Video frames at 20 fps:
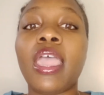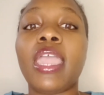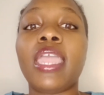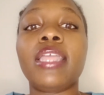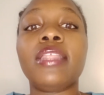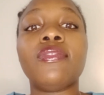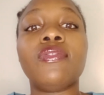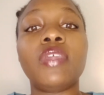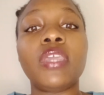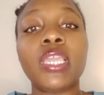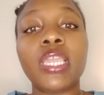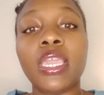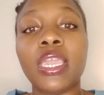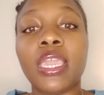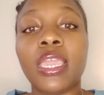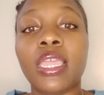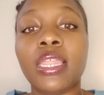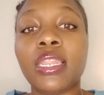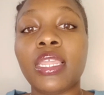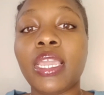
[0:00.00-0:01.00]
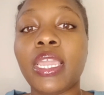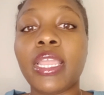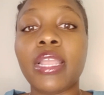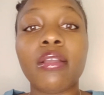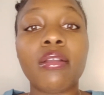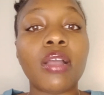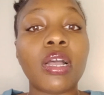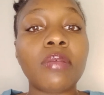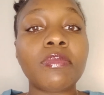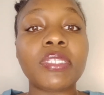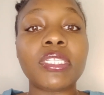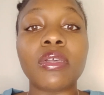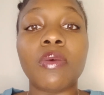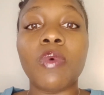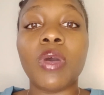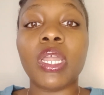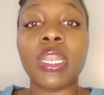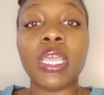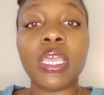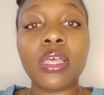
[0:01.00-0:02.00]
And then here comes
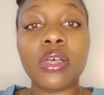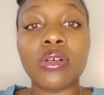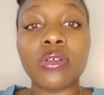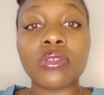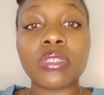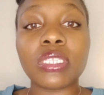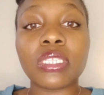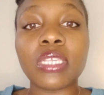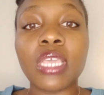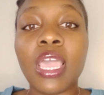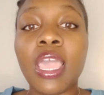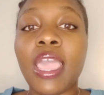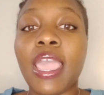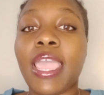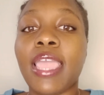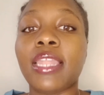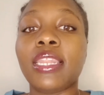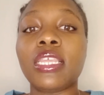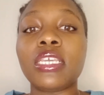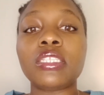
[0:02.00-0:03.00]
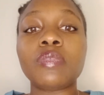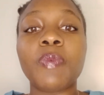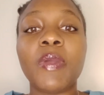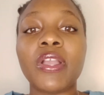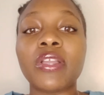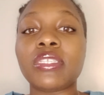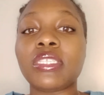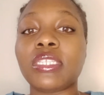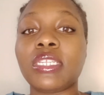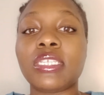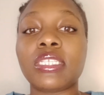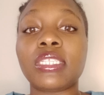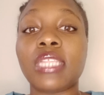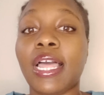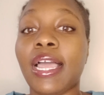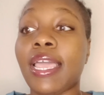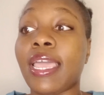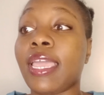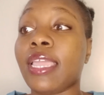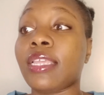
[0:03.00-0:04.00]
someone else, and this person is
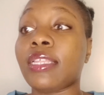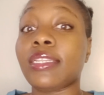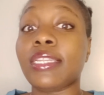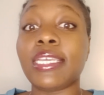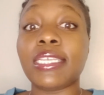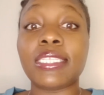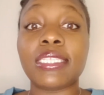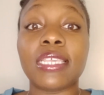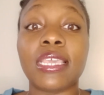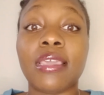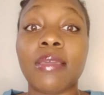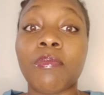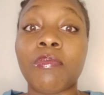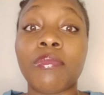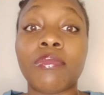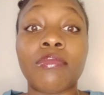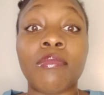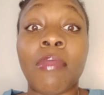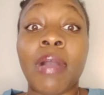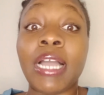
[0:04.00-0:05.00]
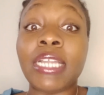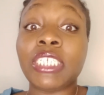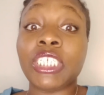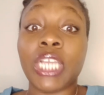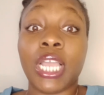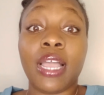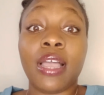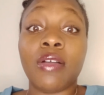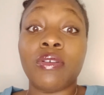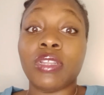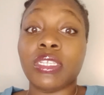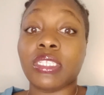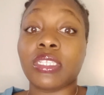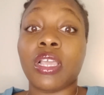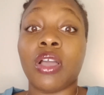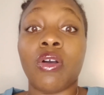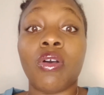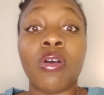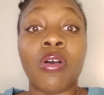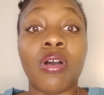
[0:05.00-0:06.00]
like, listen, my child is
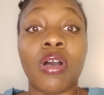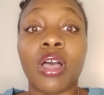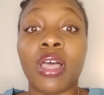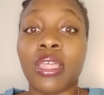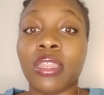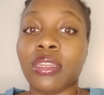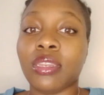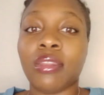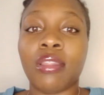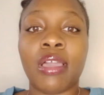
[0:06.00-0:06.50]
gone.